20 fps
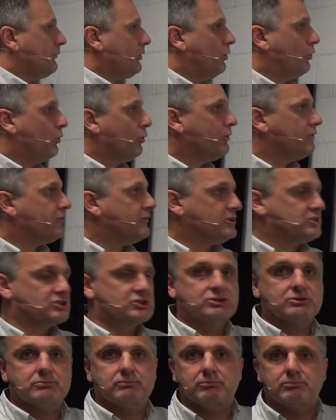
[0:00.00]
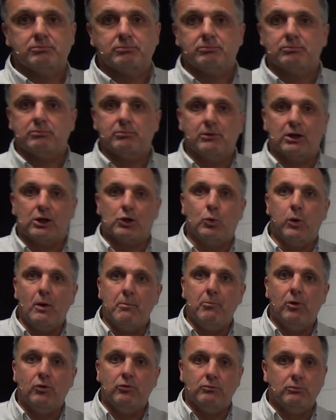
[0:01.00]
all of this
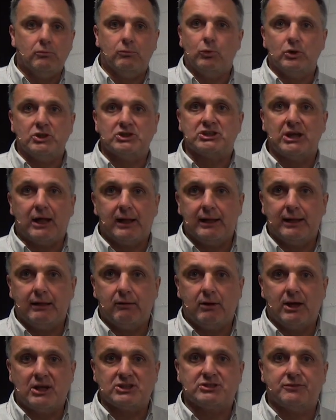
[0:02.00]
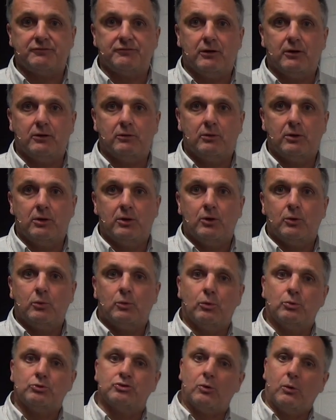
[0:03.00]
equipment we sell here at SFL
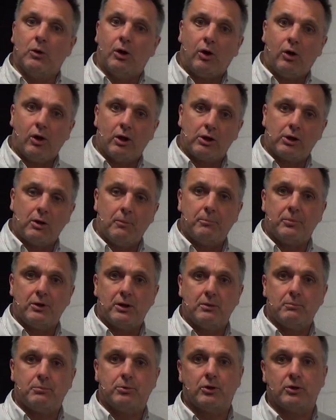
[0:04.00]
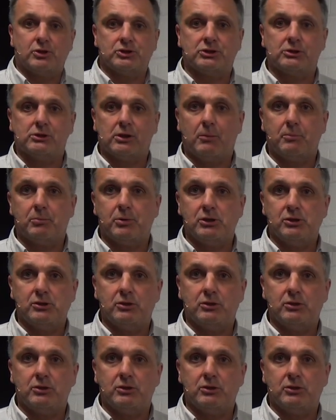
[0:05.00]
we're also a hire company and production company.